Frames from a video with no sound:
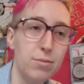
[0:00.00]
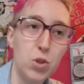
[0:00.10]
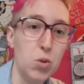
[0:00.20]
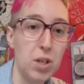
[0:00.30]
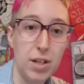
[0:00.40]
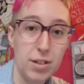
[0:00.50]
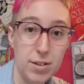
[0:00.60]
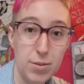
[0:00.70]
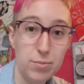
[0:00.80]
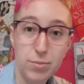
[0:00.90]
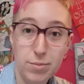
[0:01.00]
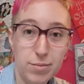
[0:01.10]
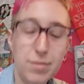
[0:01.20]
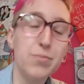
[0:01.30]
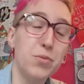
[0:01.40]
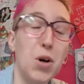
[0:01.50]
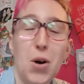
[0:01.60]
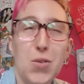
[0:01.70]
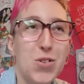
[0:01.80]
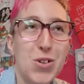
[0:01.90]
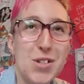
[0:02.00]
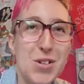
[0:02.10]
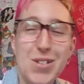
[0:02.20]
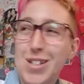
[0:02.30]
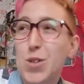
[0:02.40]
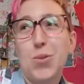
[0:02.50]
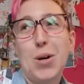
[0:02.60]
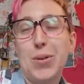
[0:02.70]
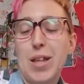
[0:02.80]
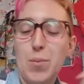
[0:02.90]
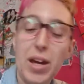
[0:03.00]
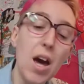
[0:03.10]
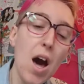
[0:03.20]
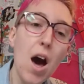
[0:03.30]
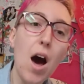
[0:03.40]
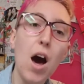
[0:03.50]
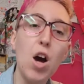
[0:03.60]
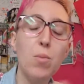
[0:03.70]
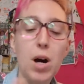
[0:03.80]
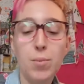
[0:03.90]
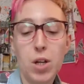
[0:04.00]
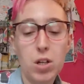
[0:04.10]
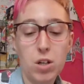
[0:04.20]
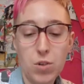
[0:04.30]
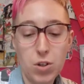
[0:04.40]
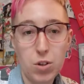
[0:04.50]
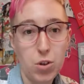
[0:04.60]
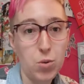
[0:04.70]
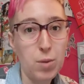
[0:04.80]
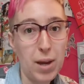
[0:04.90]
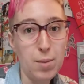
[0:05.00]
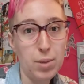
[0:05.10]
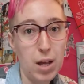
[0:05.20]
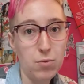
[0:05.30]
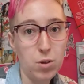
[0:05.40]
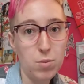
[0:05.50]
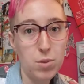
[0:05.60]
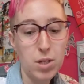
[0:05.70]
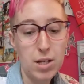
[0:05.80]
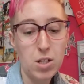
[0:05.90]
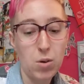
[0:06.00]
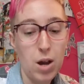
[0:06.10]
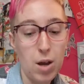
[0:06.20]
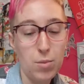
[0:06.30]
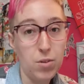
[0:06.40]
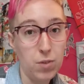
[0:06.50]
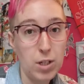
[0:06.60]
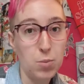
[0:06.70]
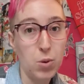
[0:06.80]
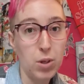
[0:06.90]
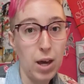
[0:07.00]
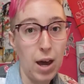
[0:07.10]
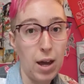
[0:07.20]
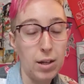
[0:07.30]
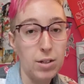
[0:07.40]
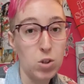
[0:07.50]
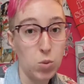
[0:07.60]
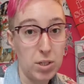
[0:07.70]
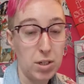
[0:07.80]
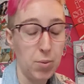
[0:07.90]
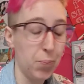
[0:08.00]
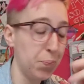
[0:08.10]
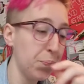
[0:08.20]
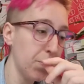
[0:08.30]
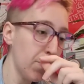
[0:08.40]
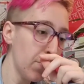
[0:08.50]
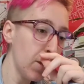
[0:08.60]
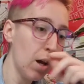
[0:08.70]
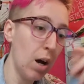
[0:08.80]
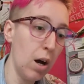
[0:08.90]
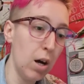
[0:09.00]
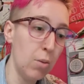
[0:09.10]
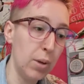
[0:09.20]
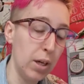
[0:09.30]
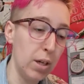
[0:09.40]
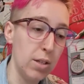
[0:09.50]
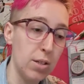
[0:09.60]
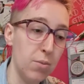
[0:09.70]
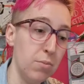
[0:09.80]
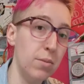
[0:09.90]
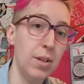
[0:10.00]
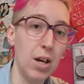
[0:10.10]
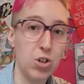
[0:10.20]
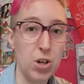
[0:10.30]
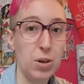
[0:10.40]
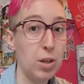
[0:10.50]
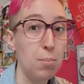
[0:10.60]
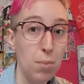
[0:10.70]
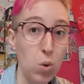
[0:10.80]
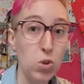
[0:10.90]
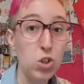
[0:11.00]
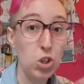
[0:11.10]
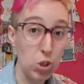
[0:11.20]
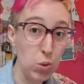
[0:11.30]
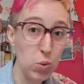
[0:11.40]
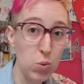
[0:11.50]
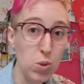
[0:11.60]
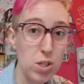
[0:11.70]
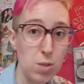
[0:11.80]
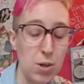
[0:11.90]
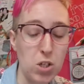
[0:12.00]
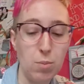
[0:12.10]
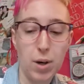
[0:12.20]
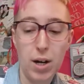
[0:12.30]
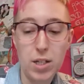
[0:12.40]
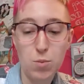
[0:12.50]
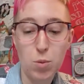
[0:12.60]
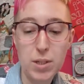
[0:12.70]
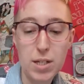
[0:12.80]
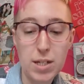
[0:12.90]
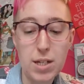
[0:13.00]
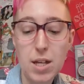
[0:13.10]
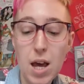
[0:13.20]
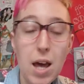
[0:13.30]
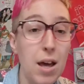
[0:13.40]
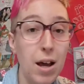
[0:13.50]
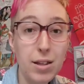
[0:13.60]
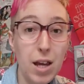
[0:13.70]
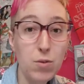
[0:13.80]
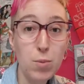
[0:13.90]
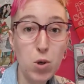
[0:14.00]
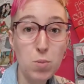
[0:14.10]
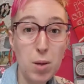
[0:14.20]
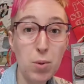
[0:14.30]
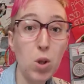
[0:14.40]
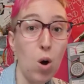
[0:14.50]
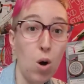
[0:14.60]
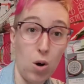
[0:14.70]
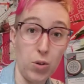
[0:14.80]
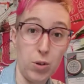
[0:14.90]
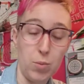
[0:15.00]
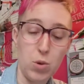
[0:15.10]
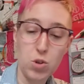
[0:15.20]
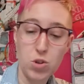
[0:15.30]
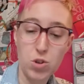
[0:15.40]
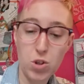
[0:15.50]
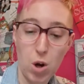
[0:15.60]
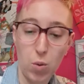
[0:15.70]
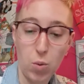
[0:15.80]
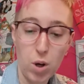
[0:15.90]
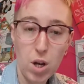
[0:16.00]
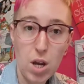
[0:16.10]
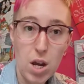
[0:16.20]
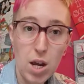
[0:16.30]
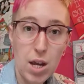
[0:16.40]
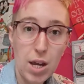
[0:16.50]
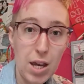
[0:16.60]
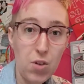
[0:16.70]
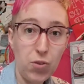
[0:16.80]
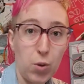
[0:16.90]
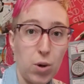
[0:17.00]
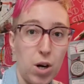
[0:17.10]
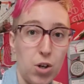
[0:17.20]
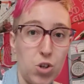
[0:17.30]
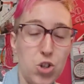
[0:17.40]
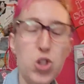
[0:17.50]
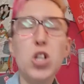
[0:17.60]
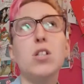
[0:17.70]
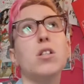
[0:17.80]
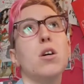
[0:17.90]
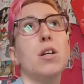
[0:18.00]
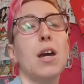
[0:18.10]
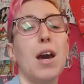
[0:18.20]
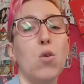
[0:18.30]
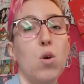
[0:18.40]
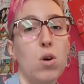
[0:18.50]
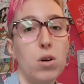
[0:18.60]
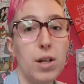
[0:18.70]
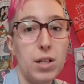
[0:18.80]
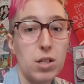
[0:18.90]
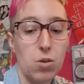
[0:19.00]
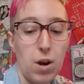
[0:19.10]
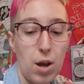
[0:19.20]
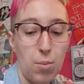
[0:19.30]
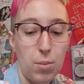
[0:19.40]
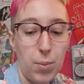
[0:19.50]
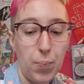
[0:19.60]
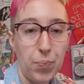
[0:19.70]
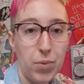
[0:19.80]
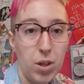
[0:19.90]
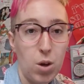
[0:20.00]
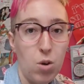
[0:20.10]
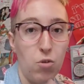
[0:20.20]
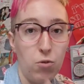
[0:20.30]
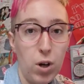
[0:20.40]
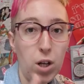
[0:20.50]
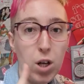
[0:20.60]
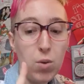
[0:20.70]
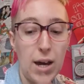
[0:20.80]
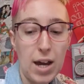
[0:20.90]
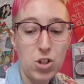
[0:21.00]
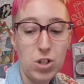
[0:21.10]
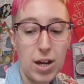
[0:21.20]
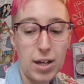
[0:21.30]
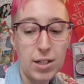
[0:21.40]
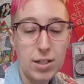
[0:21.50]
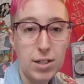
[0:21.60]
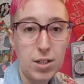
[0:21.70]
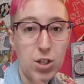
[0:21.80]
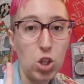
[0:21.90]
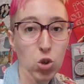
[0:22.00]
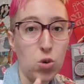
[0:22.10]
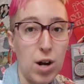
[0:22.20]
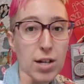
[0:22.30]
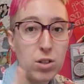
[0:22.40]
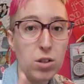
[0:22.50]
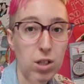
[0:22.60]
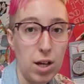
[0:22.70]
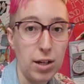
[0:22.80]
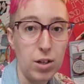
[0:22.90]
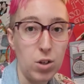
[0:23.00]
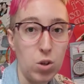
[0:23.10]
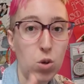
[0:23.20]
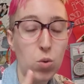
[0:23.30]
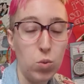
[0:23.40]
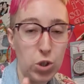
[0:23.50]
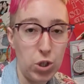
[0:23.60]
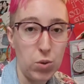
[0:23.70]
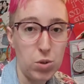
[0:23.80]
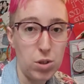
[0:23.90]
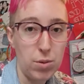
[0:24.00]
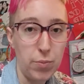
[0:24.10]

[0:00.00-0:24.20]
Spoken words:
do this, of course there isn't, why would there be? I'm going to cover the three main platforms, Instagram, Facebook, and Twitter, because they are generally the most used, especially by small businesses, and they have the most people on them. So, if you are just starting out on Instagram, follow hashtags that your ideal client would use,